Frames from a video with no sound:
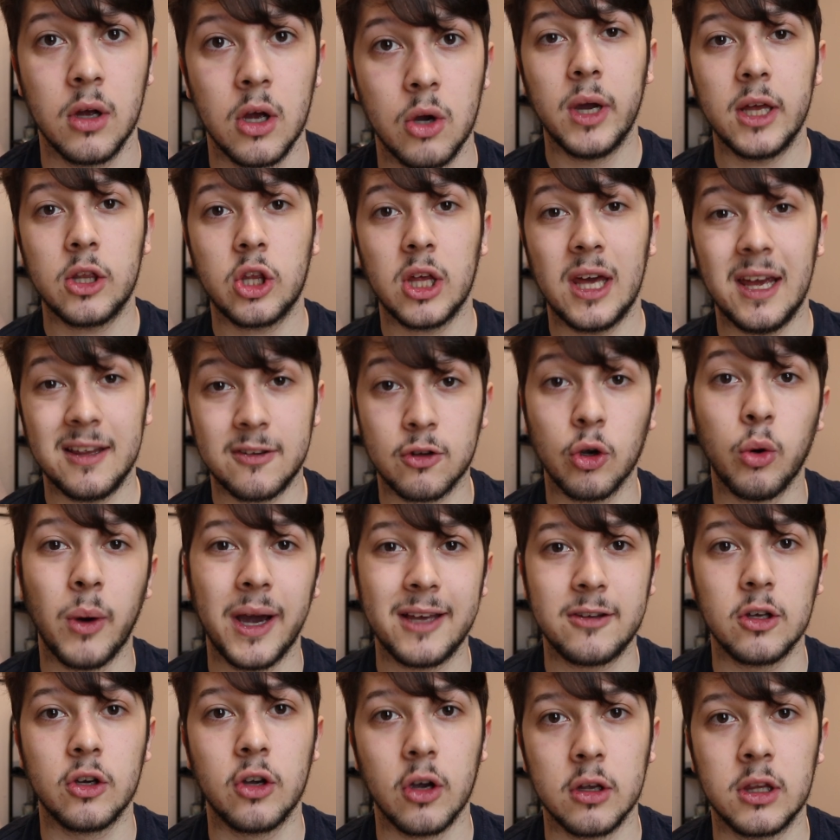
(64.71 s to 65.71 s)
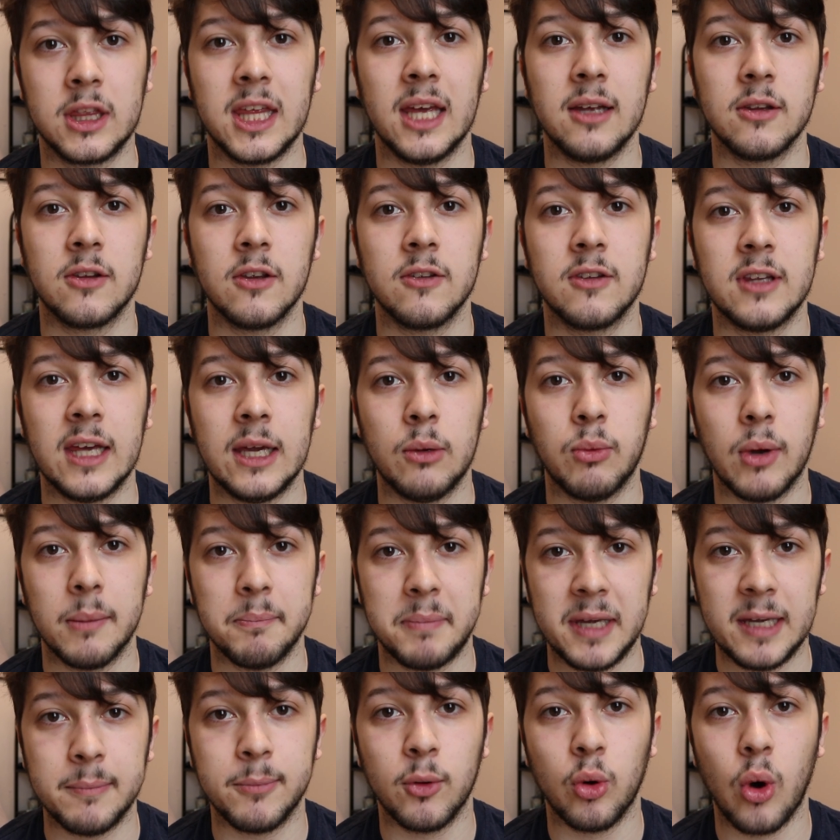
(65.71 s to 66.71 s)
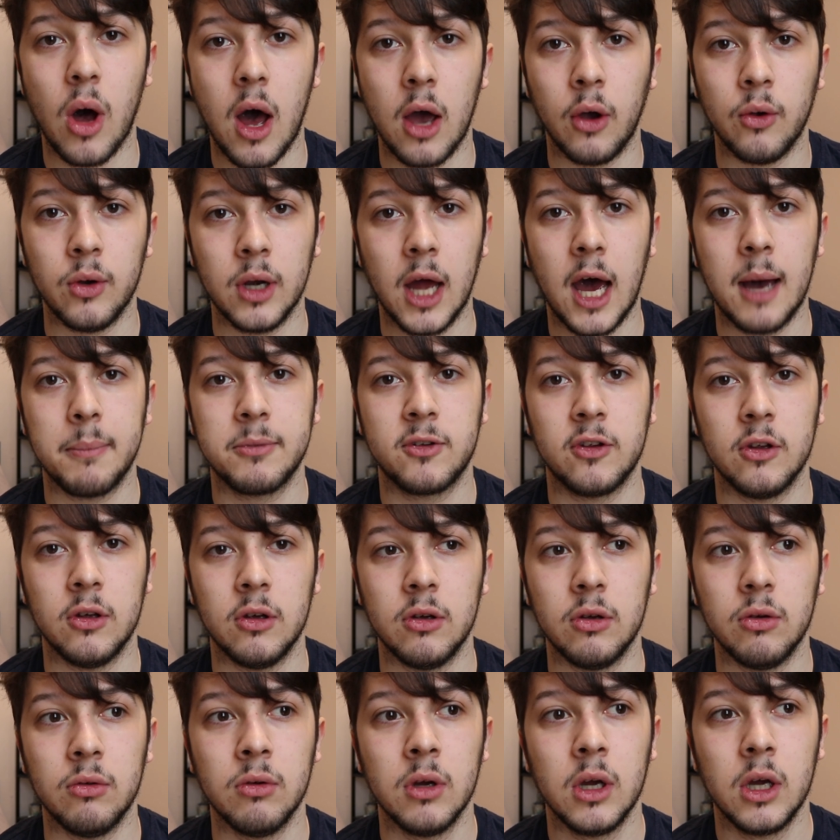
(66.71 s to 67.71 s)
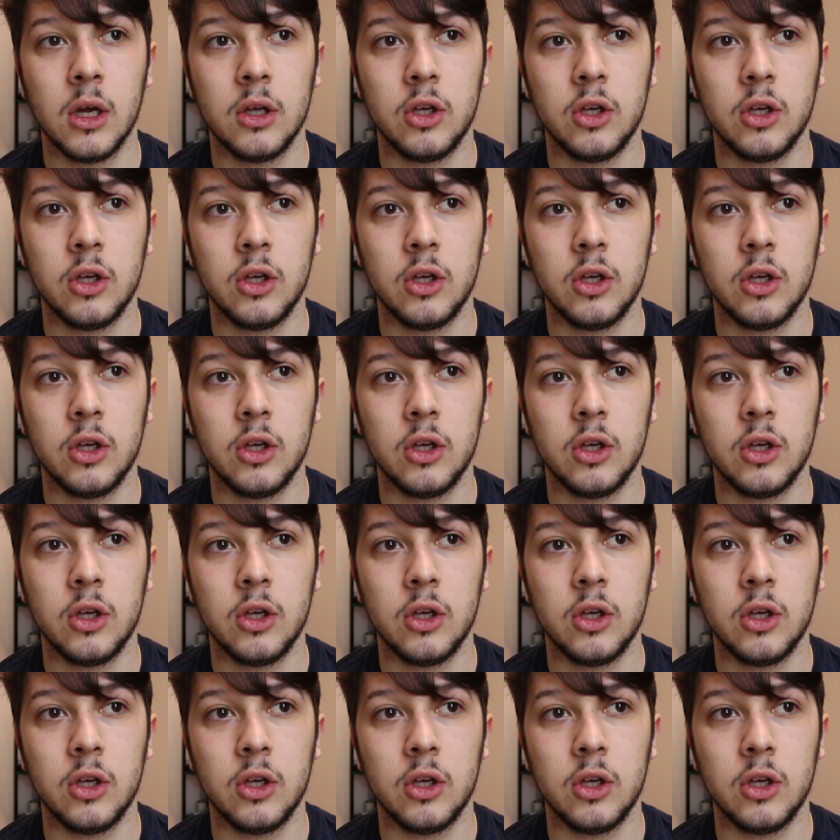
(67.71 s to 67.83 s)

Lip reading: Which, it's always a good thing to see when people own up to,